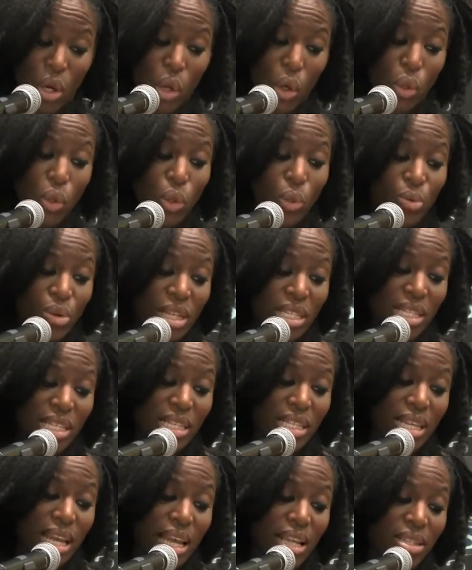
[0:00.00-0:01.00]
Olu pressed
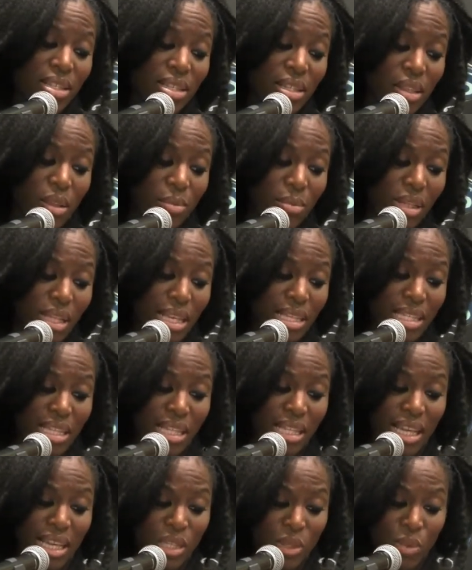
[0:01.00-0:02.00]
his hands to the
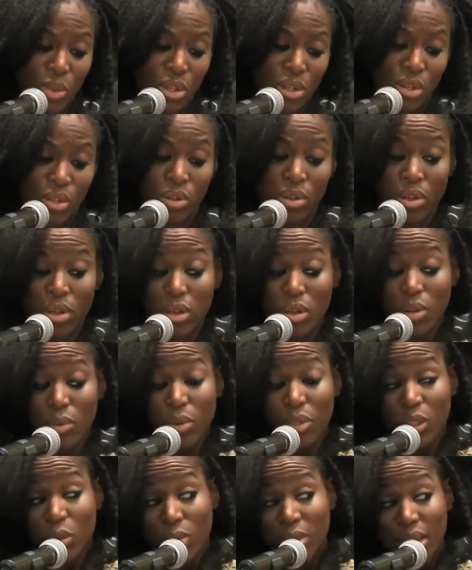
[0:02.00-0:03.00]
plexiglass window.
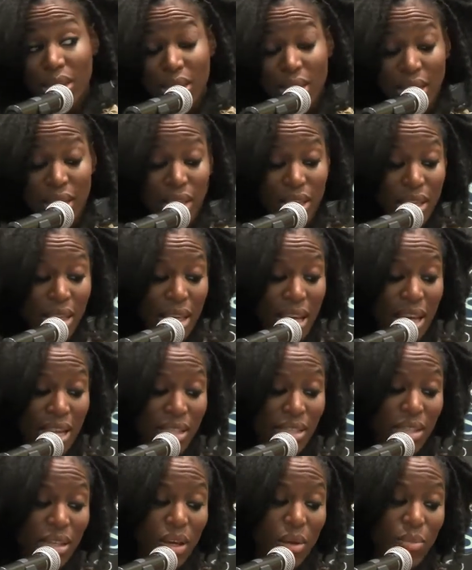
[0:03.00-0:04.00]
Which one is it? he
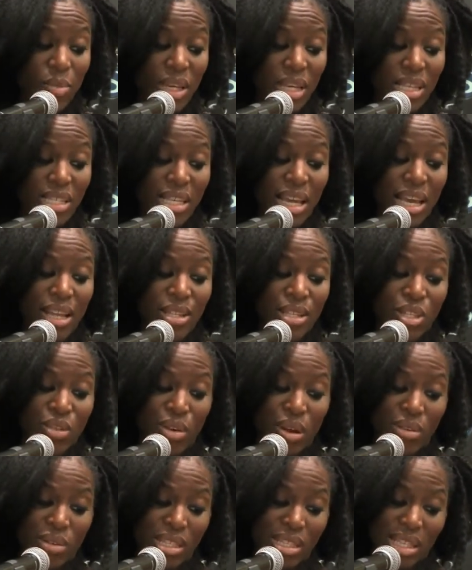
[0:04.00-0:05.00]
asked, cupping his hands
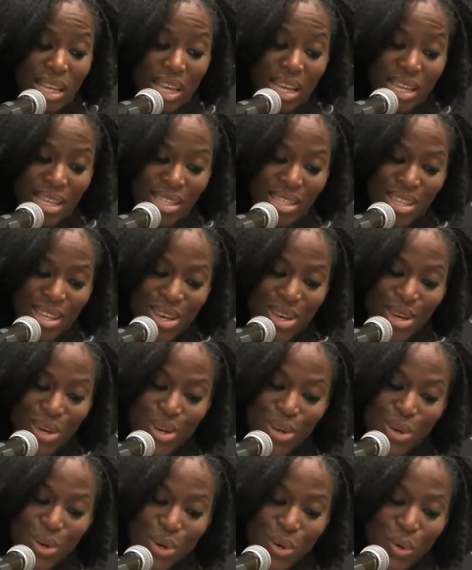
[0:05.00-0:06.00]
around his eyes.
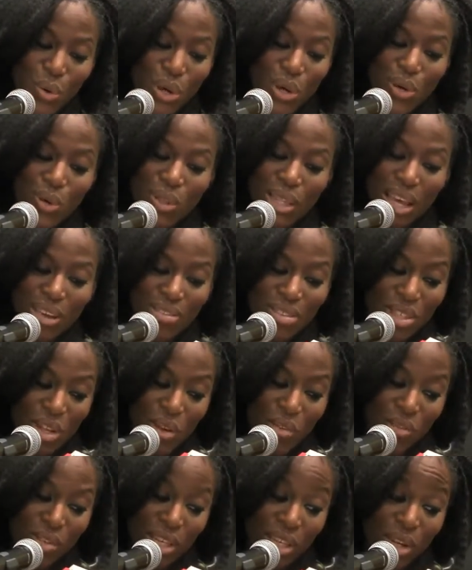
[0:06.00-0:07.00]
Kweku laughed
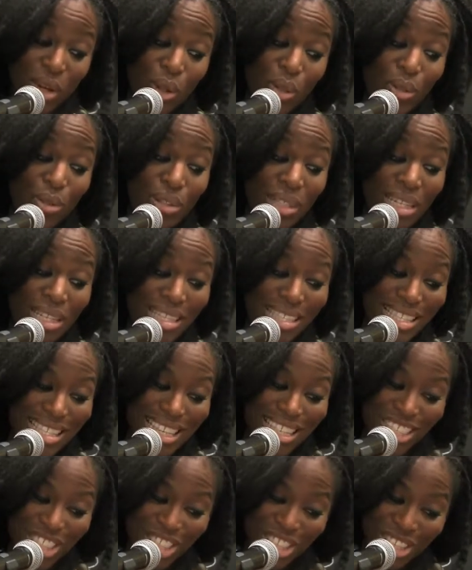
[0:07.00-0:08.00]
softly. Olu didn't
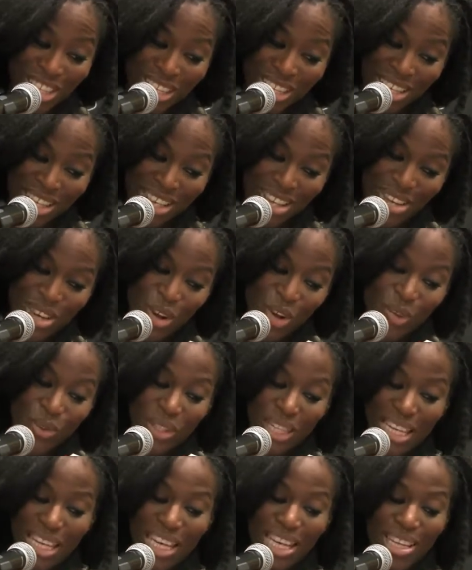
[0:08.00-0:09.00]
say she,
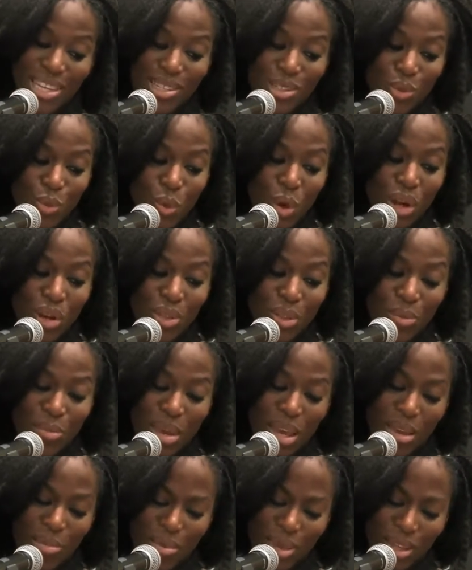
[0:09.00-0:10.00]
only it, the
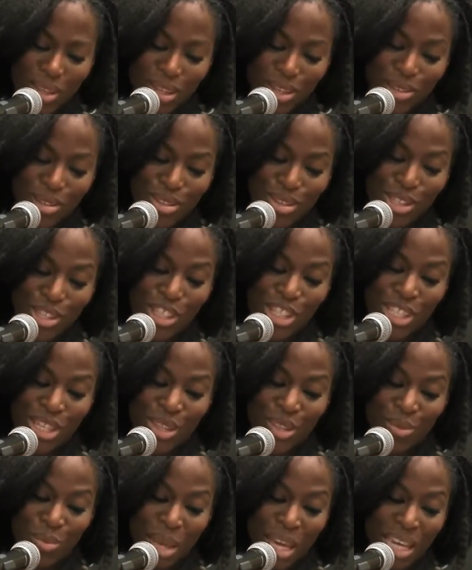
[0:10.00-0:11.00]
baby, little surgeon
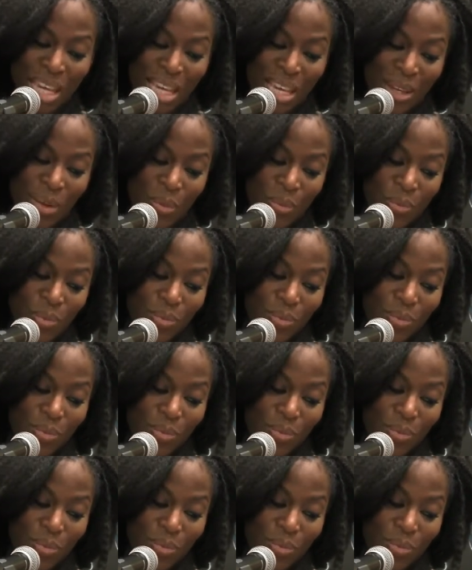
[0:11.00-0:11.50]
in the making.